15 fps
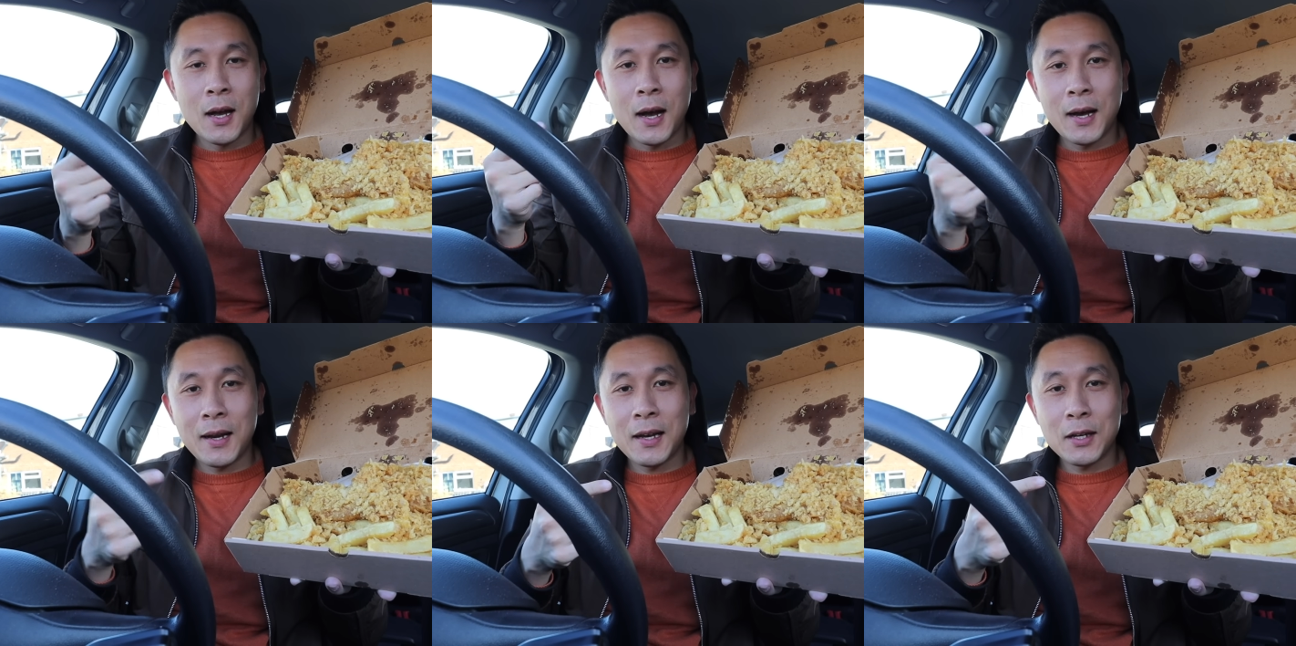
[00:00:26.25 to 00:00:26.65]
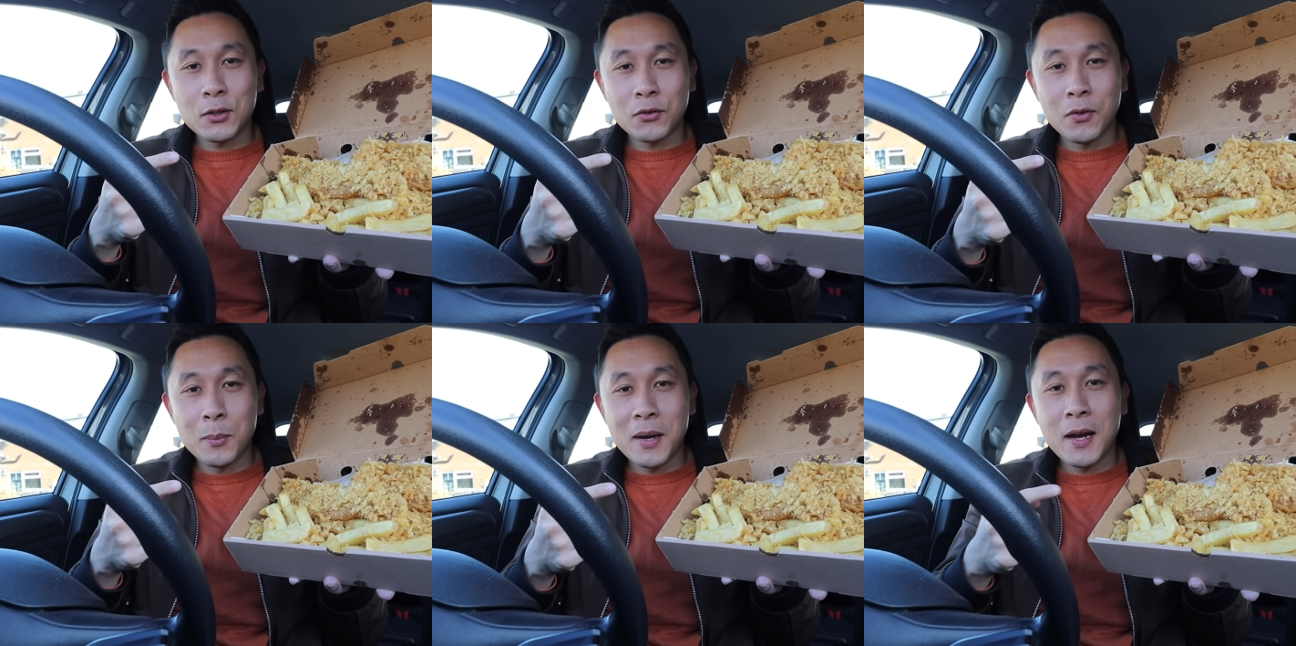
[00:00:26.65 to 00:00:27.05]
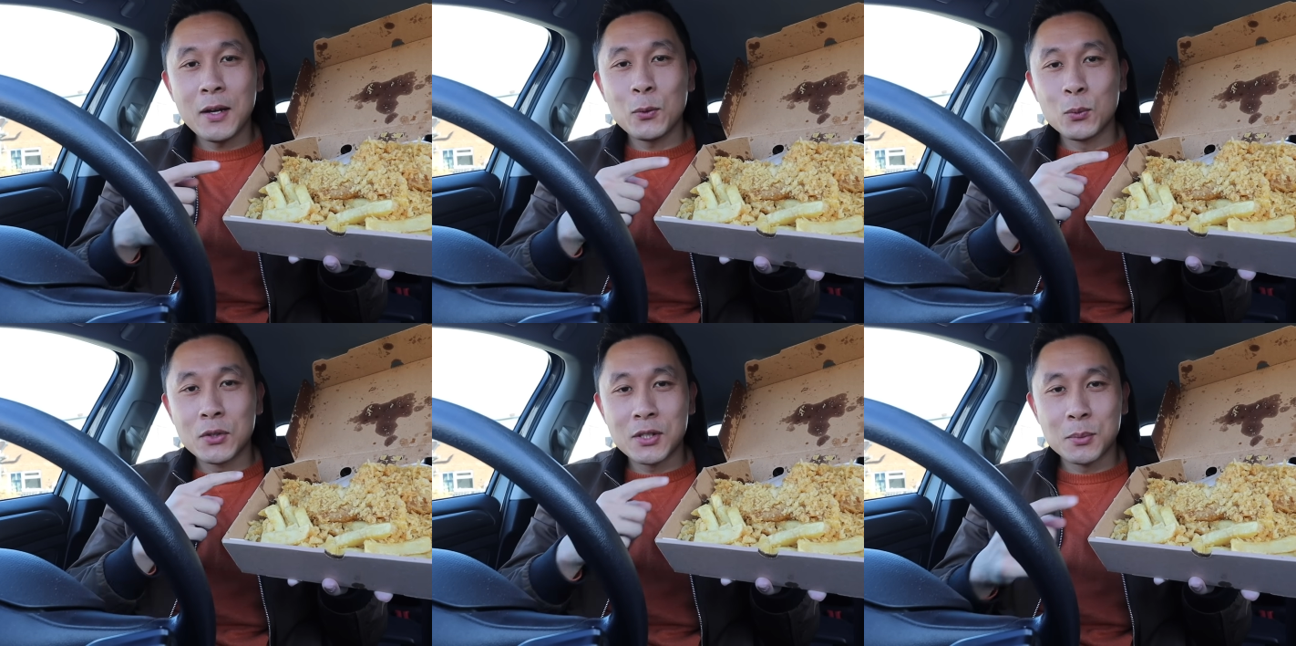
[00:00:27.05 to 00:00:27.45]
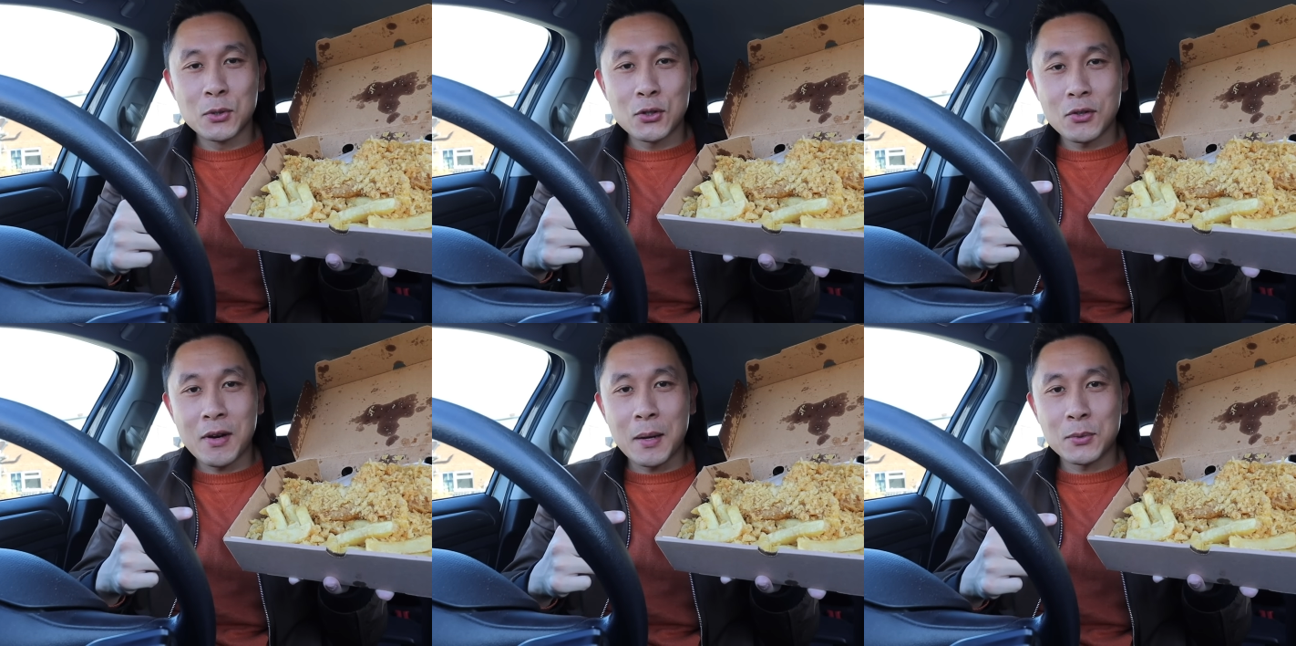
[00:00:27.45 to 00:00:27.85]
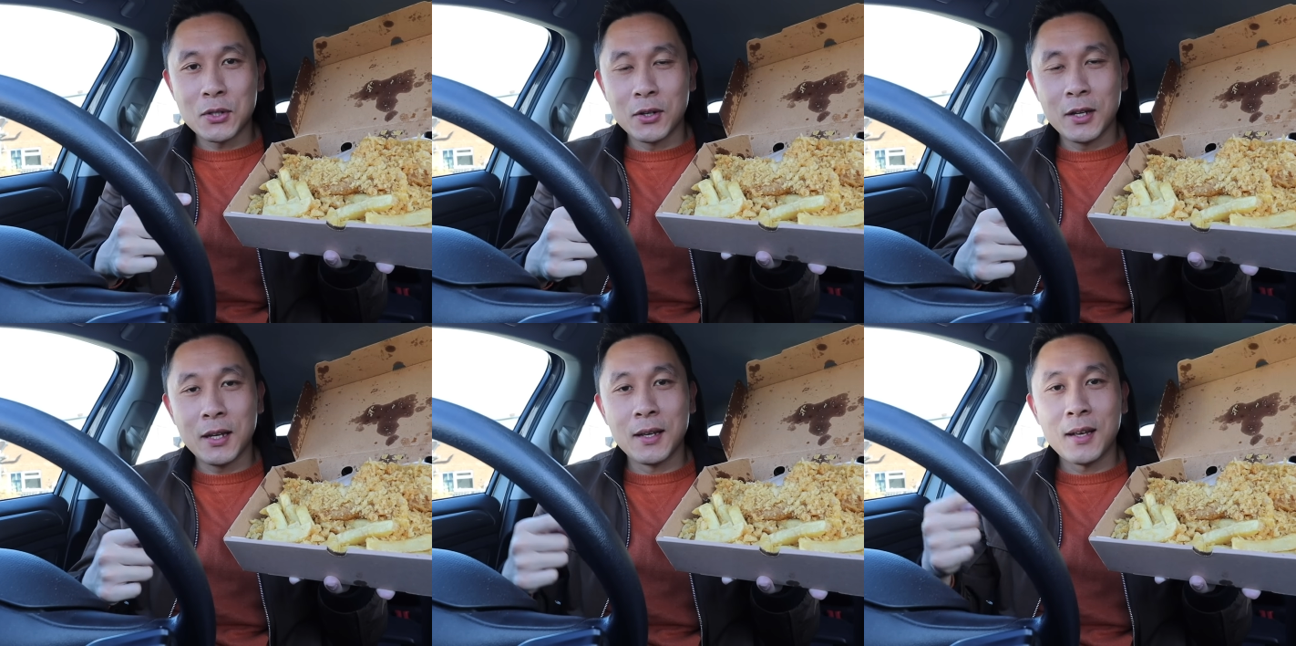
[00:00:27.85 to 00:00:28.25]
and I asked for mine with some scraps
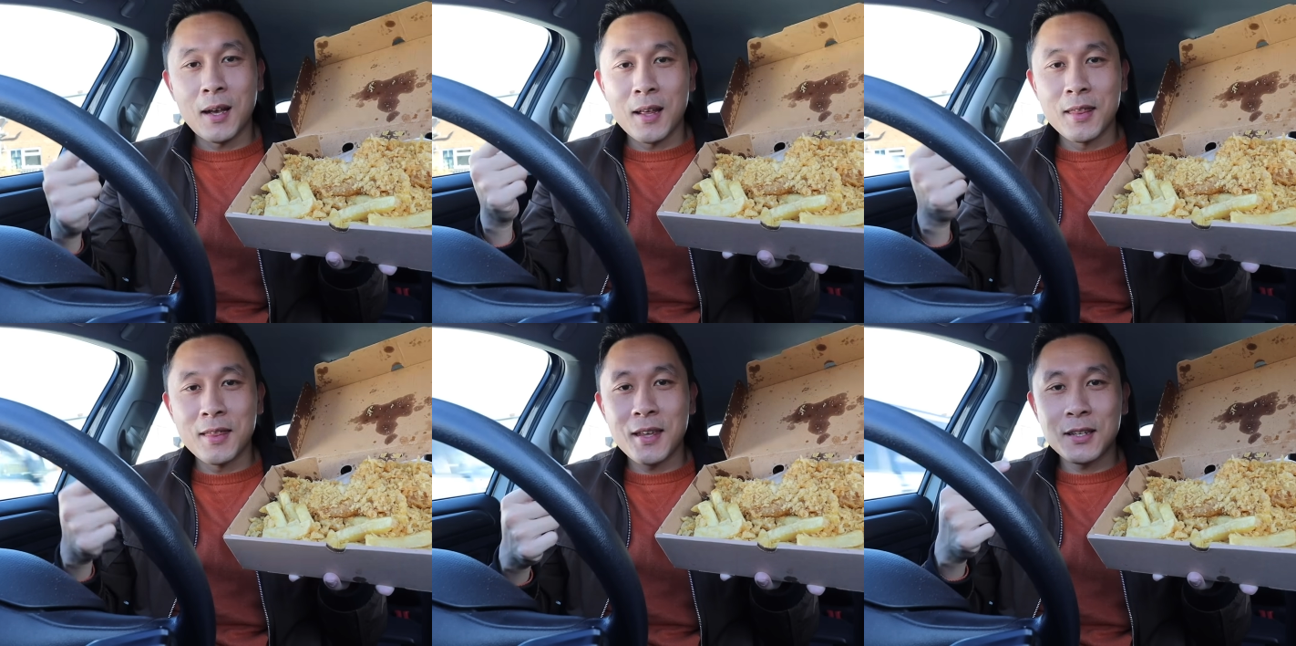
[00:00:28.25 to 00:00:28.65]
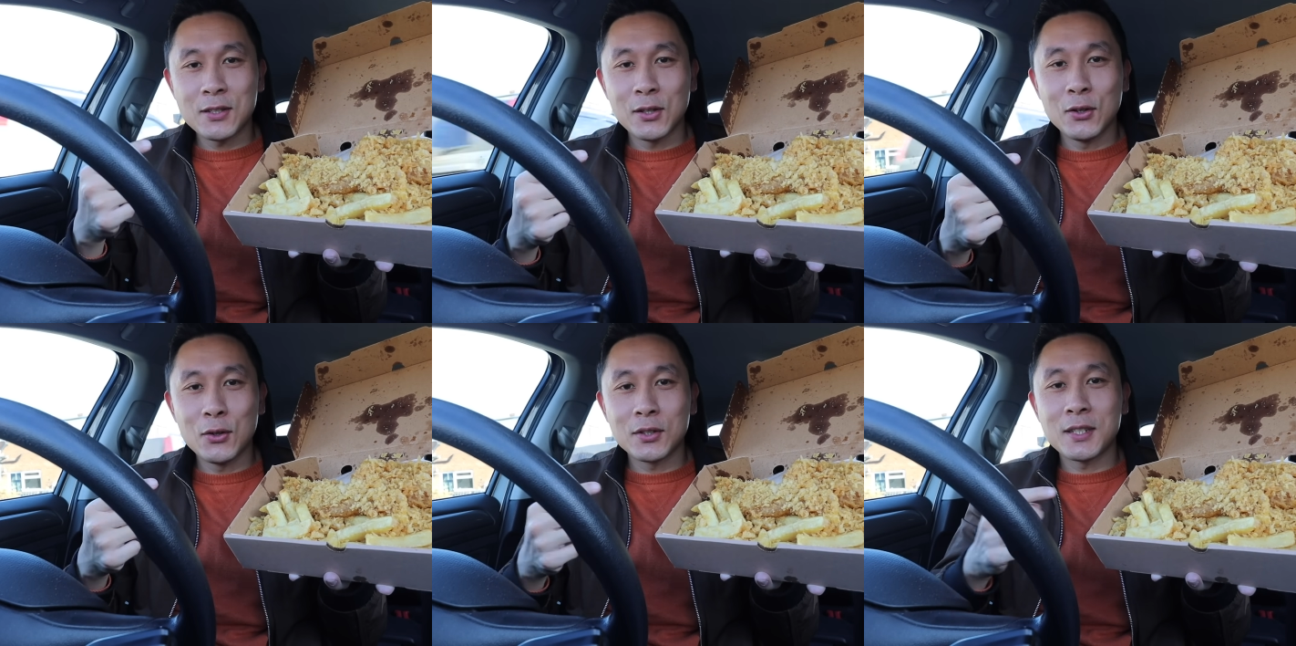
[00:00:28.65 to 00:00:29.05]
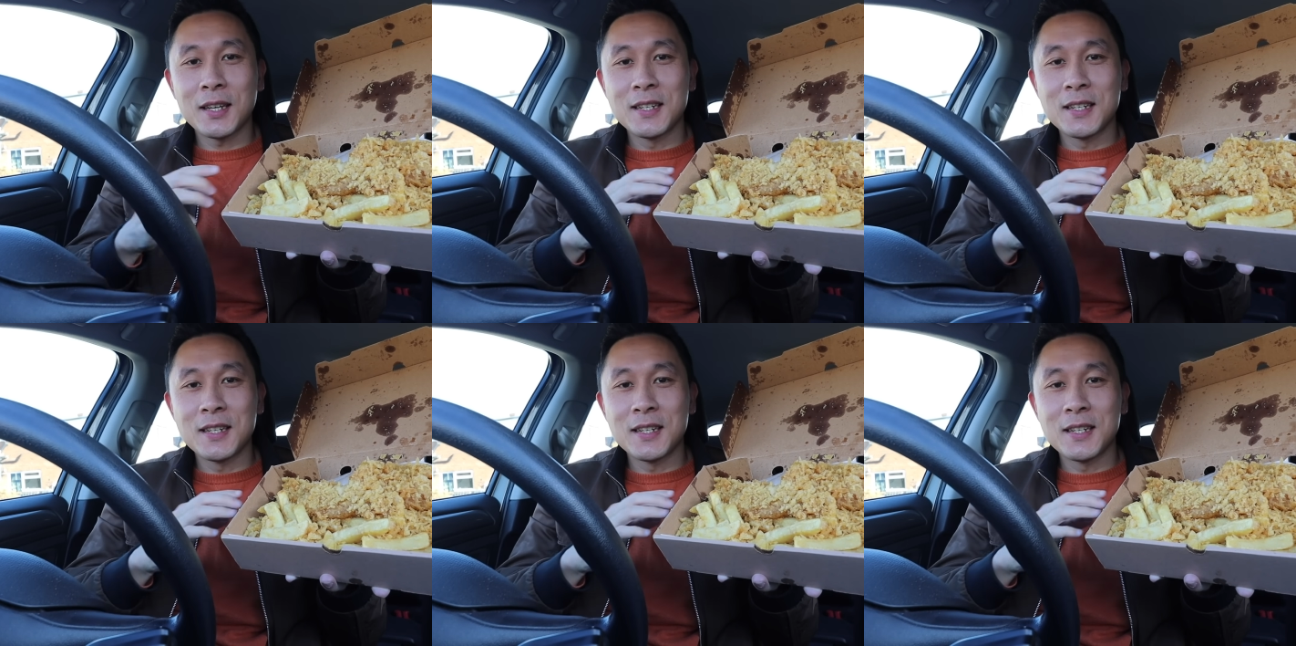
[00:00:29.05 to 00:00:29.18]
on it, and this looks